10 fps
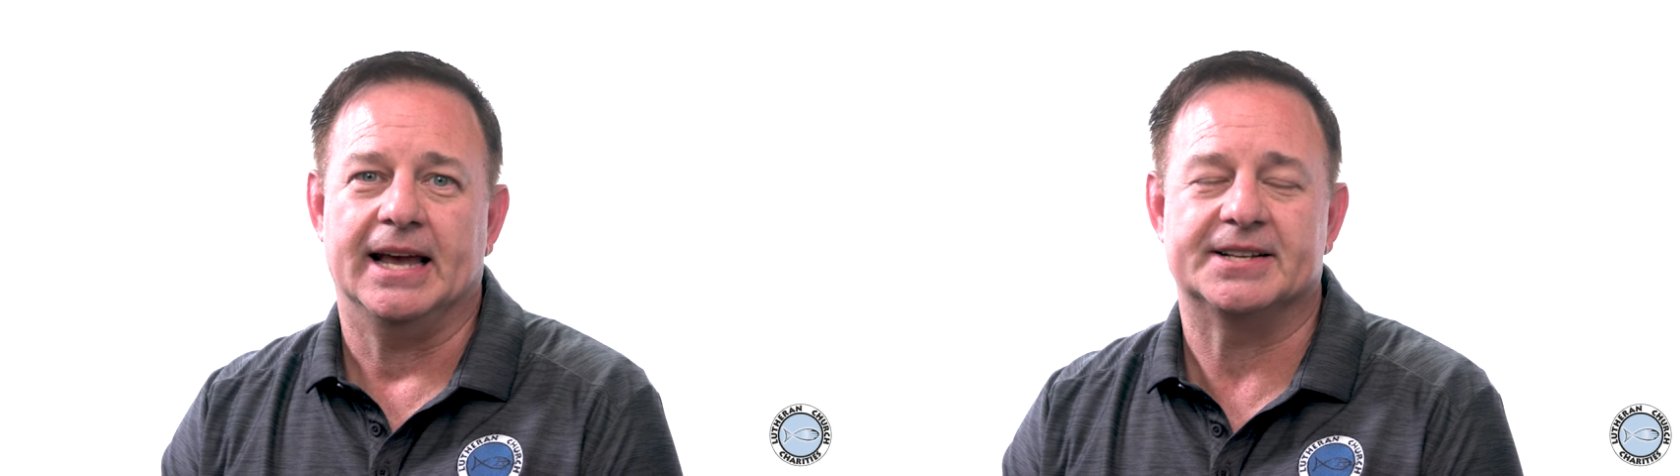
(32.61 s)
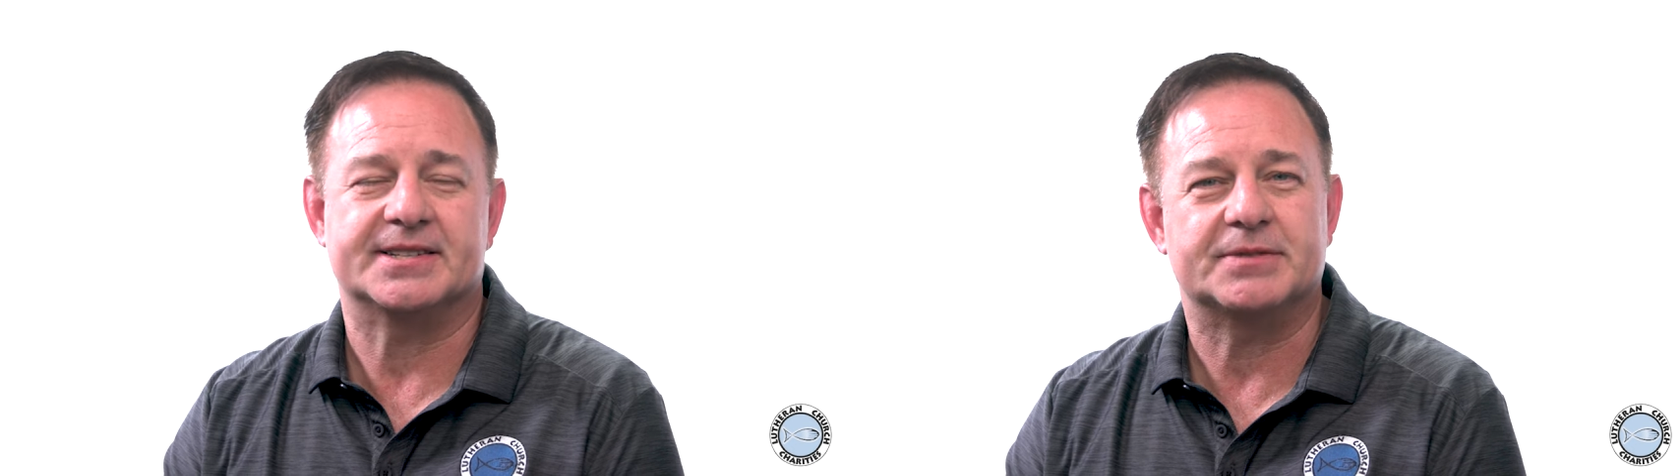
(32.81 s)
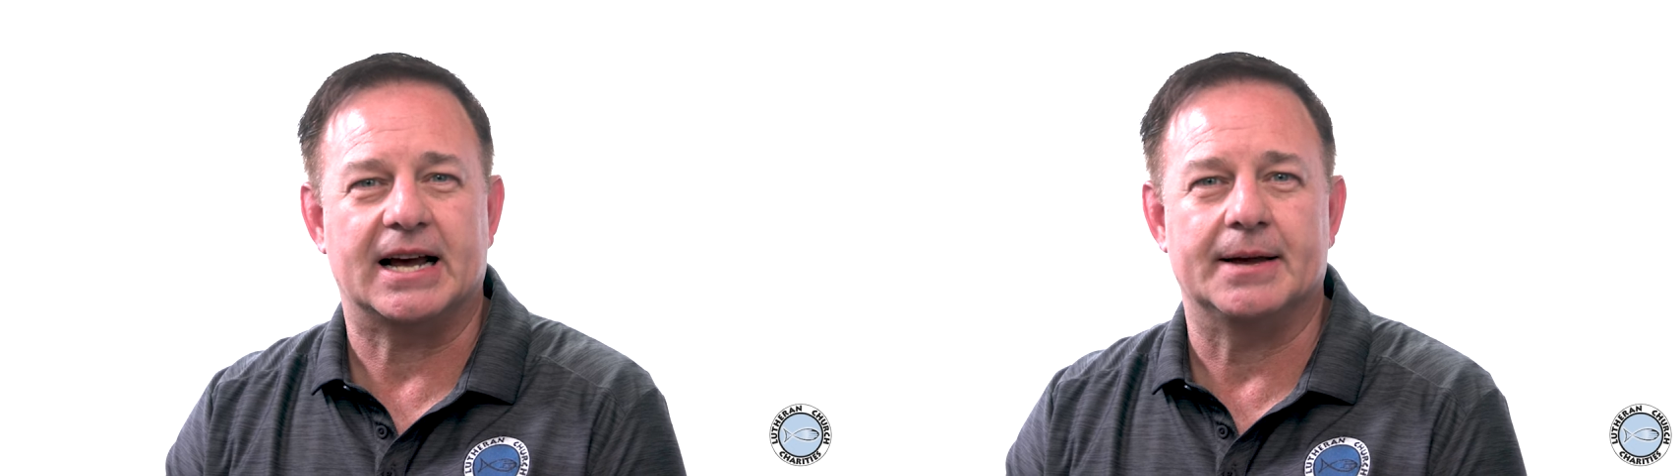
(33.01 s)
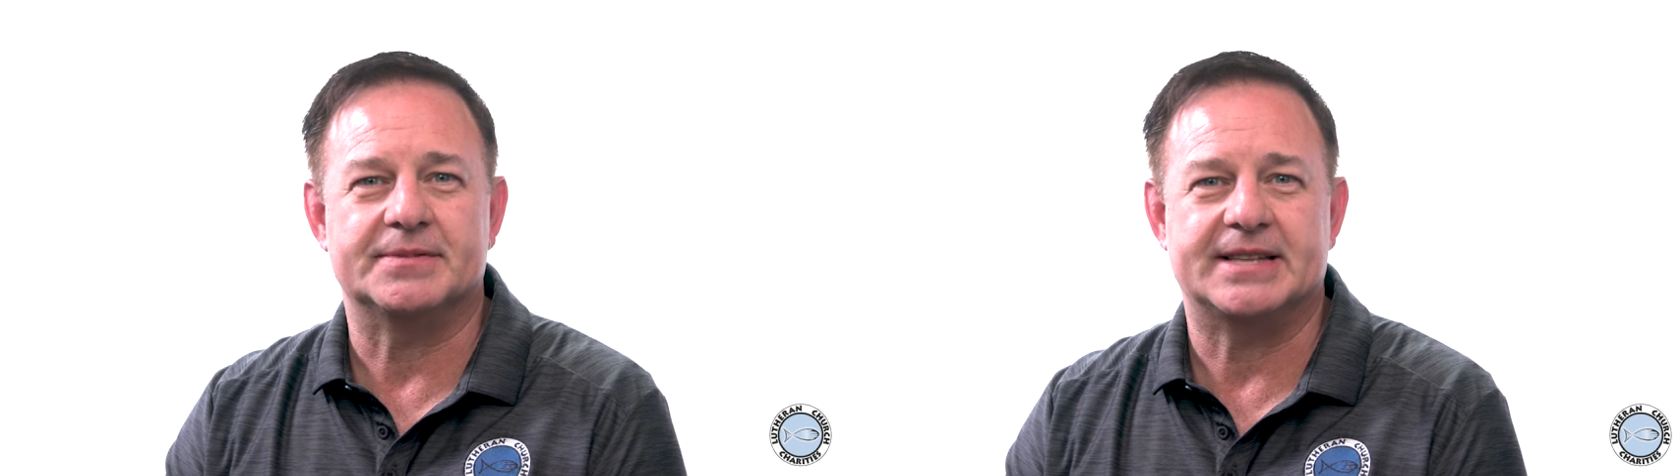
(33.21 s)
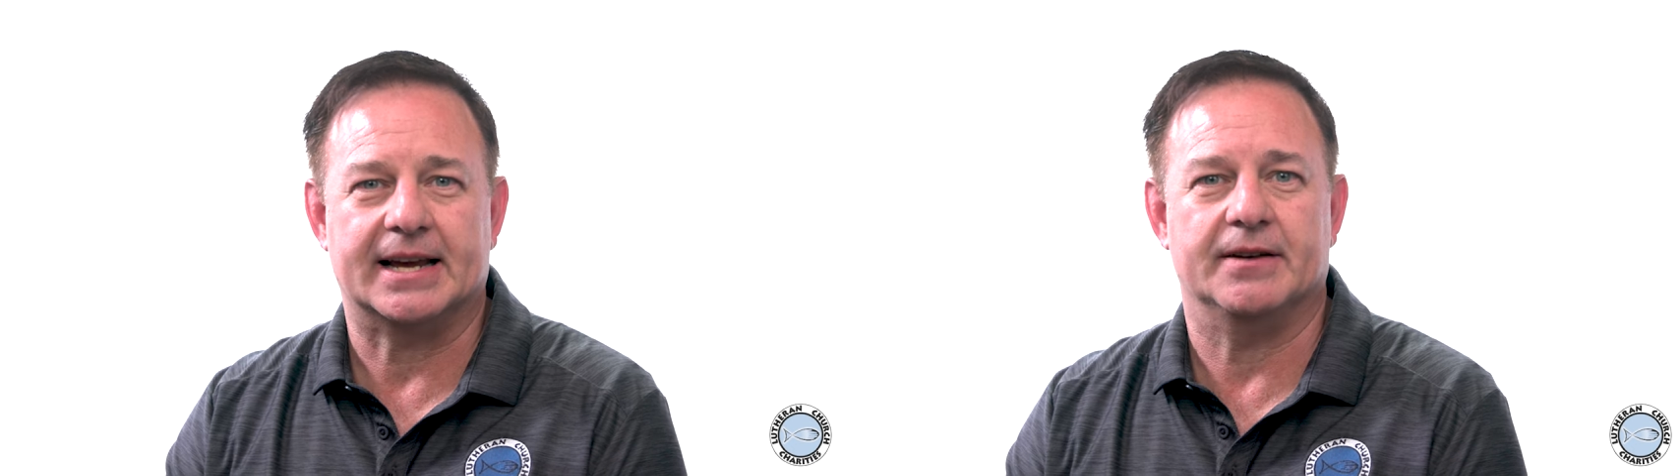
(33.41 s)
And
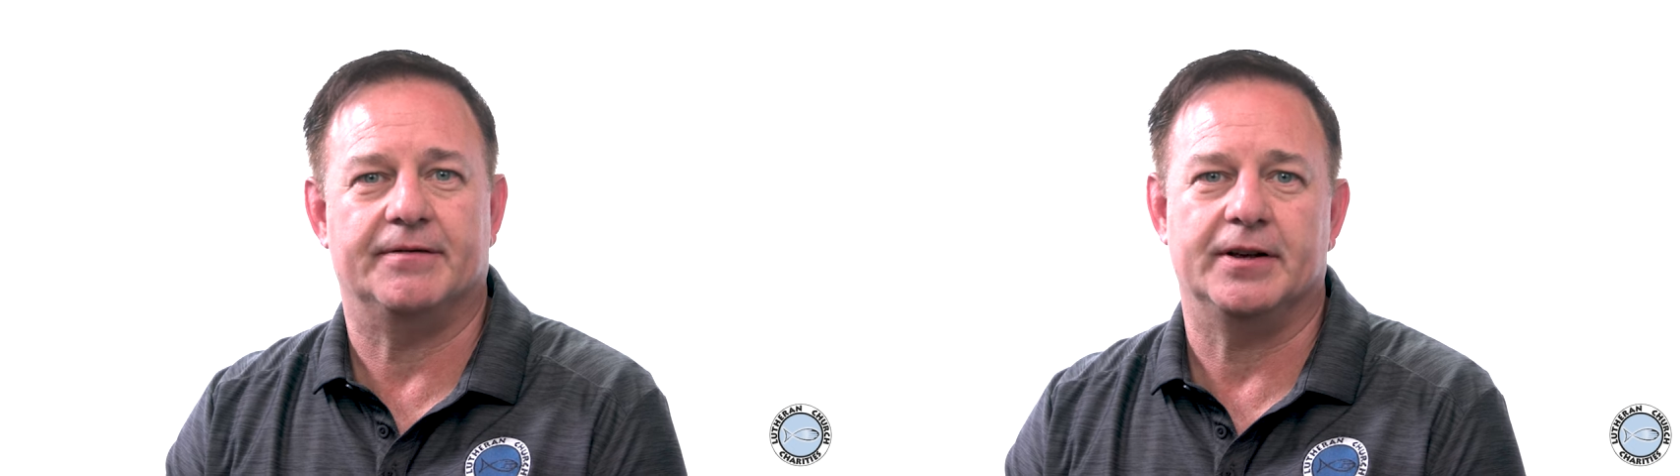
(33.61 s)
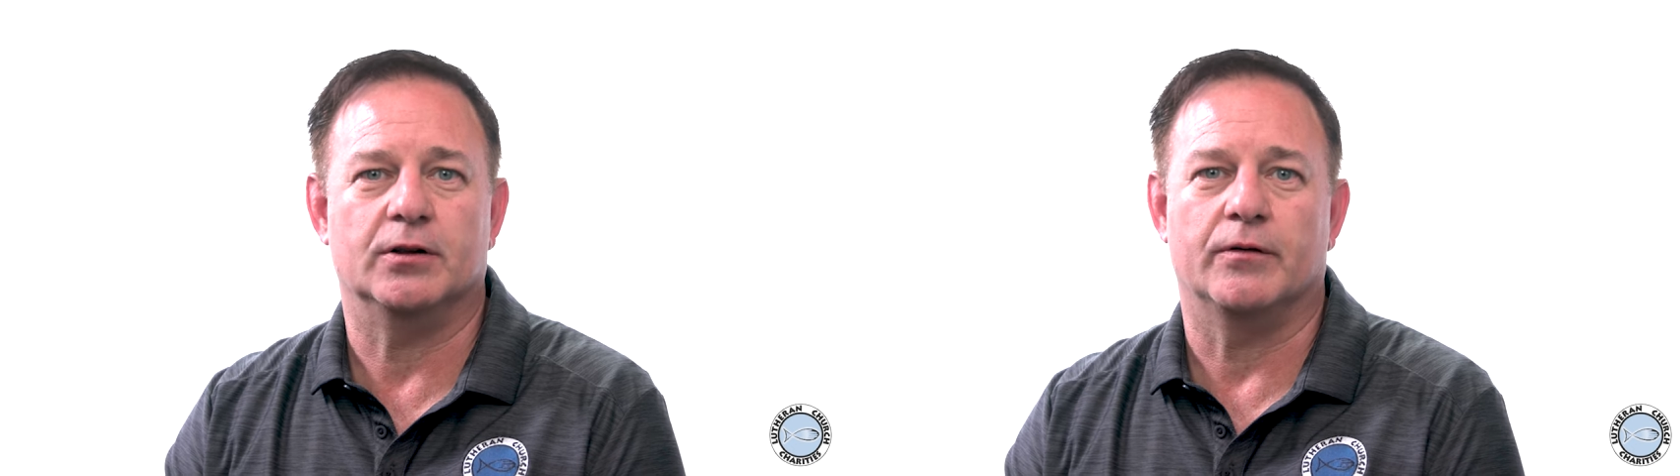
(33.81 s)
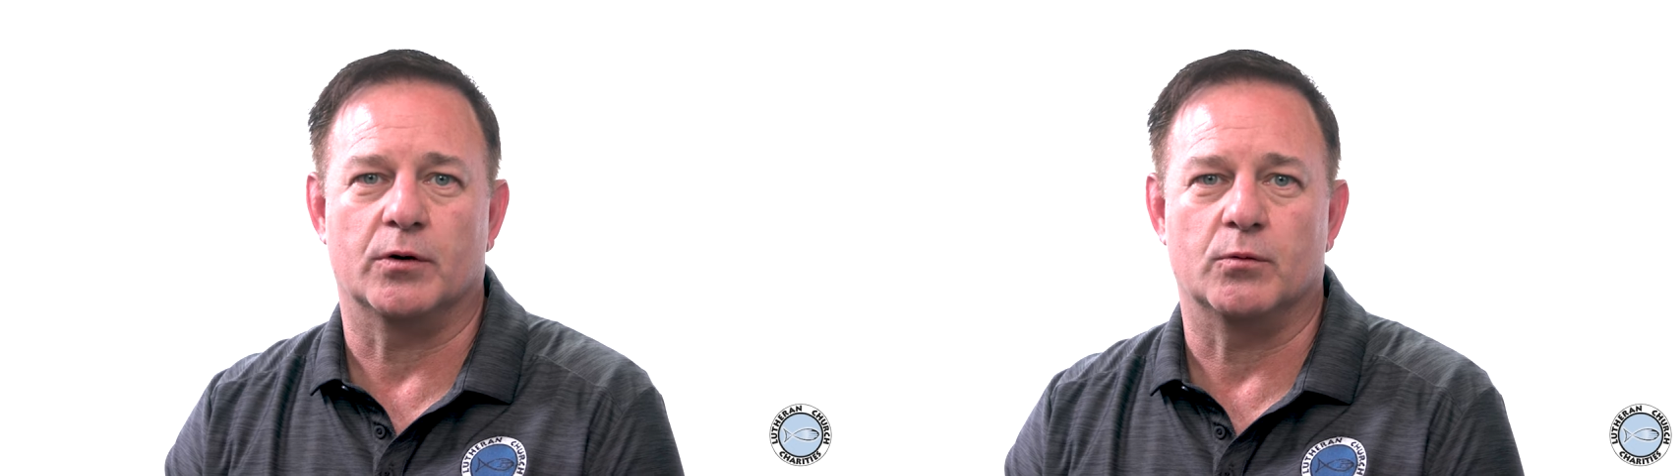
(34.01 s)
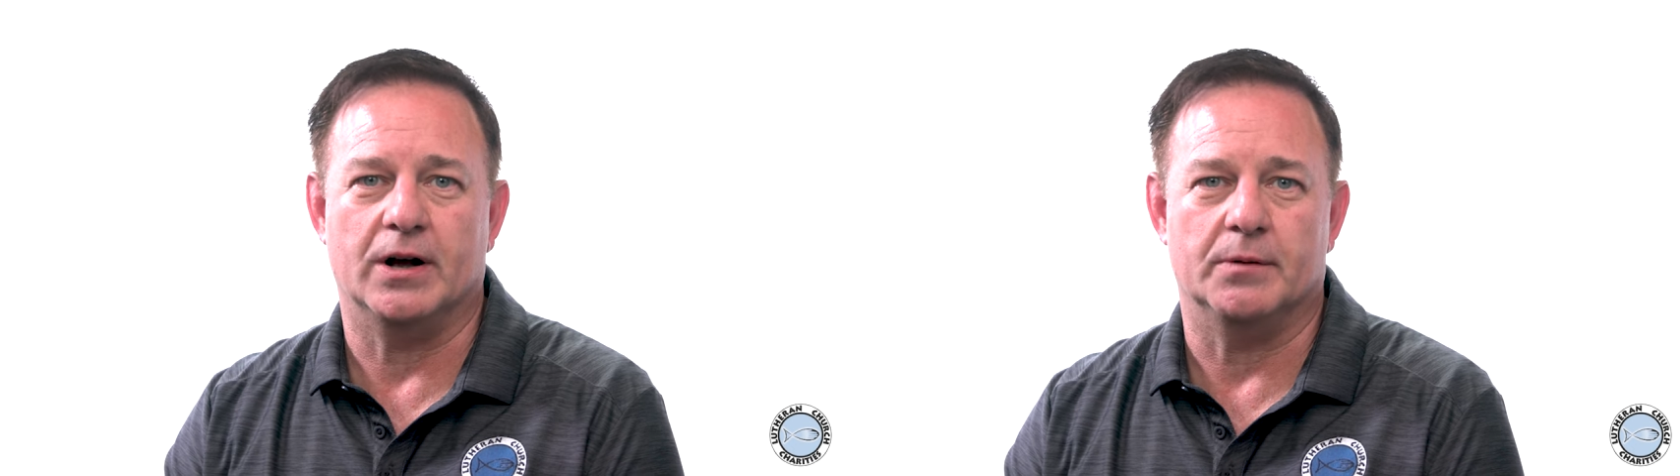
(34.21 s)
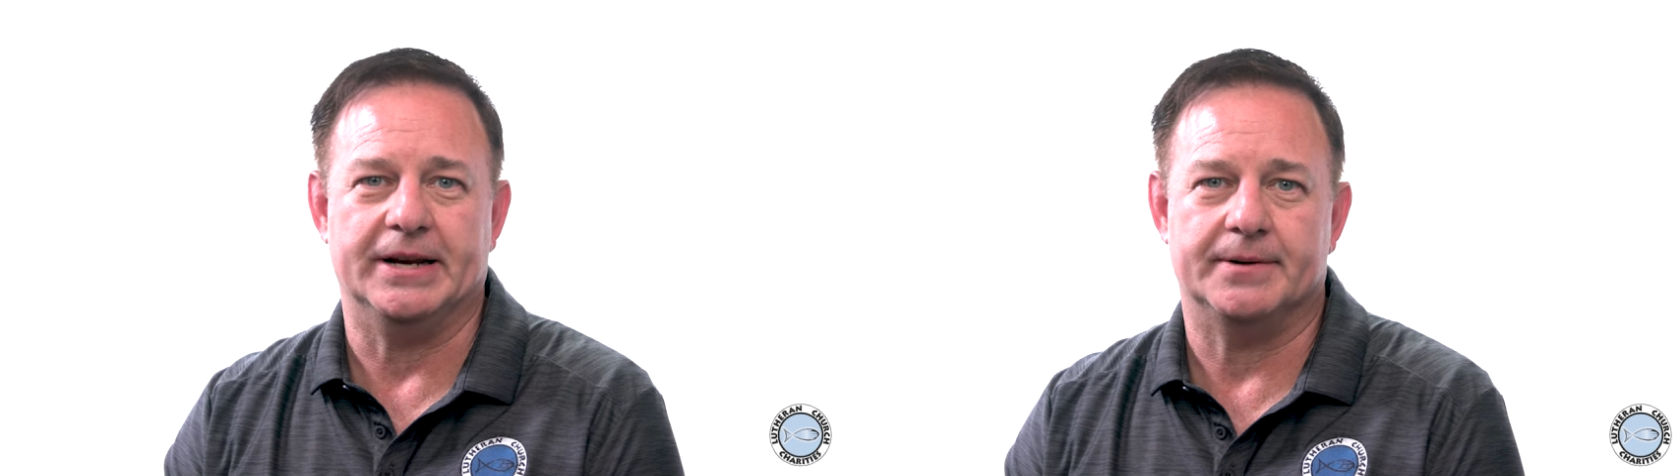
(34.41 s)
sometimes that can feel
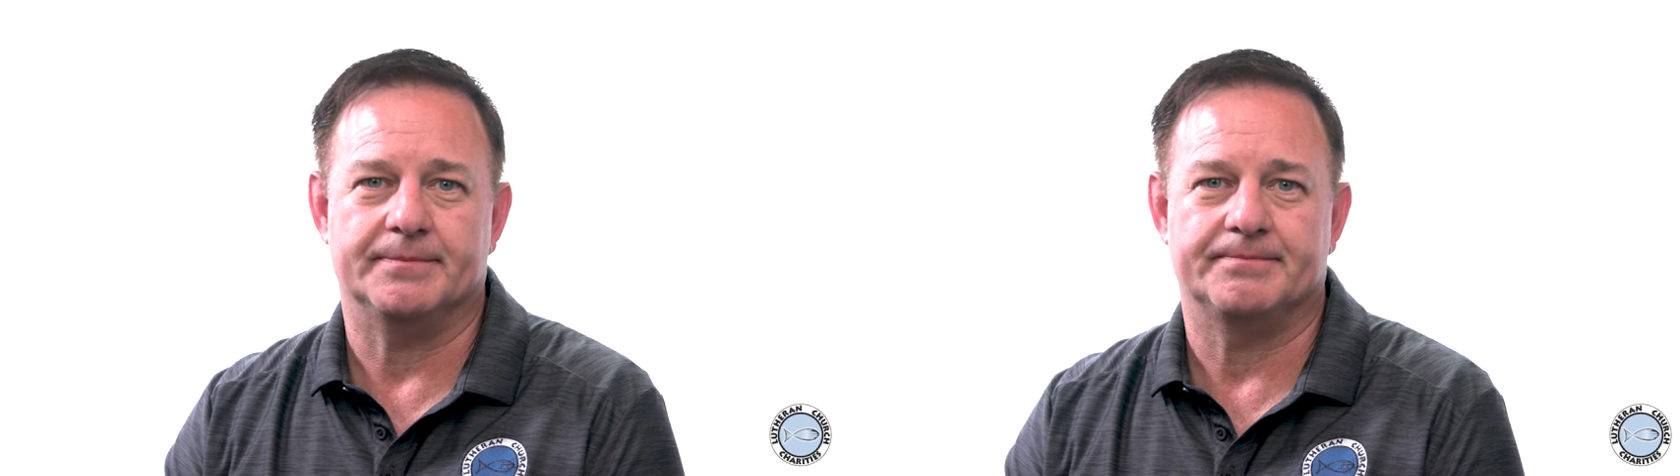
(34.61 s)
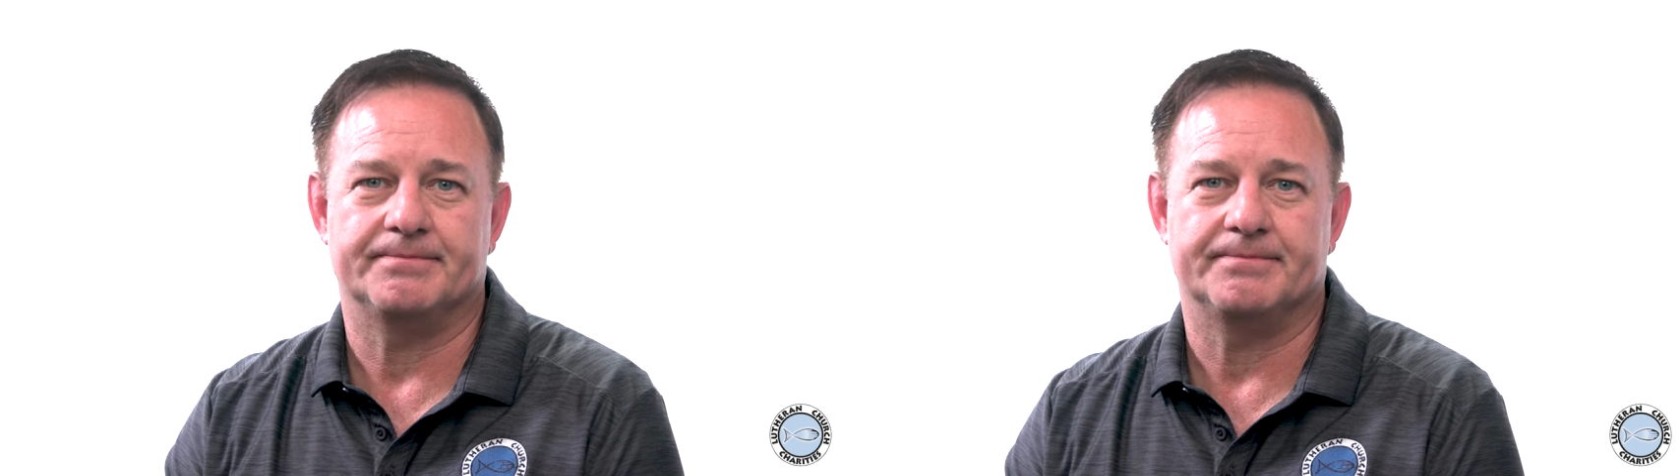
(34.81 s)
overwhelming.